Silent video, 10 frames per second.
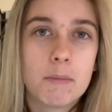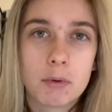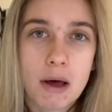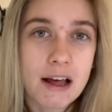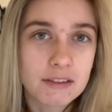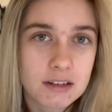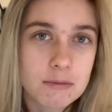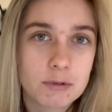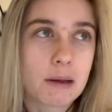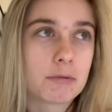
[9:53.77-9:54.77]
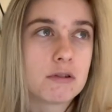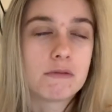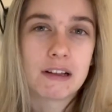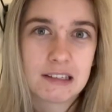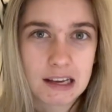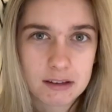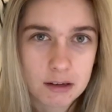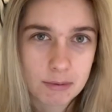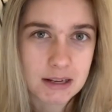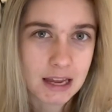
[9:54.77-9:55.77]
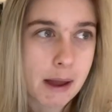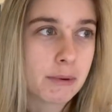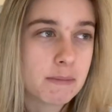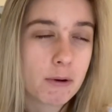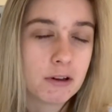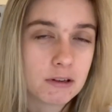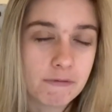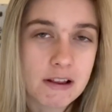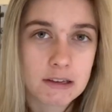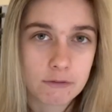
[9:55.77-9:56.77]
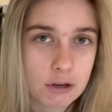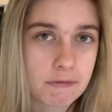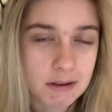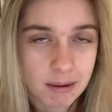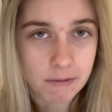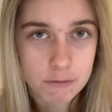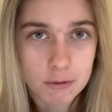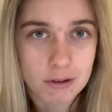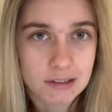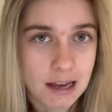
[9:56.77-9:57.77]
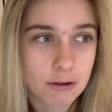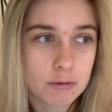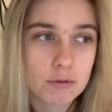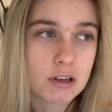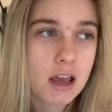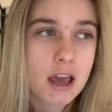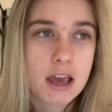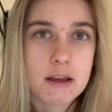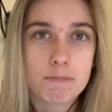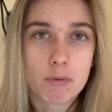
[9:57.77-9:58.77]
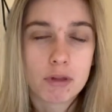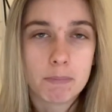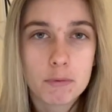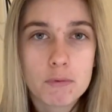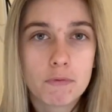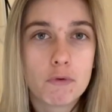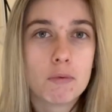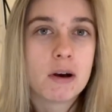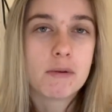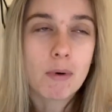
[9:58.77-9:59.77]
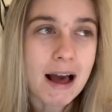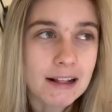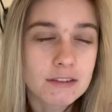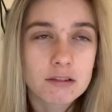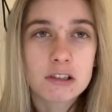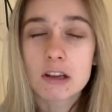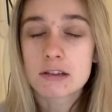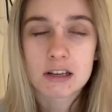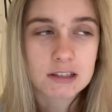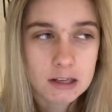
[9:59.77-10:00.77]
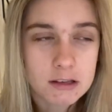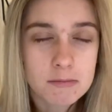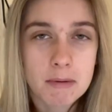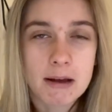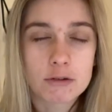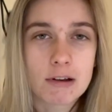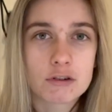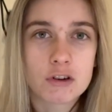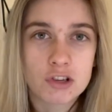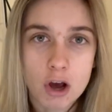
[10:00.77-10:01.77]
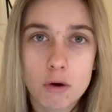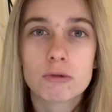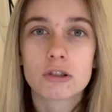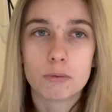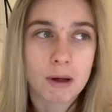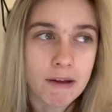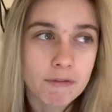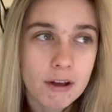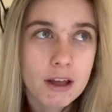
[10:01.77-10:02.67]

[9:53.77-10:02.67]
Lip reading: But Anthony was absolutely fantastic when he came on. He put in a defensive shift, he made a few good tackles, he brought the ball forward. What Anthony does, and I said this in my match reaction, is he holds the width.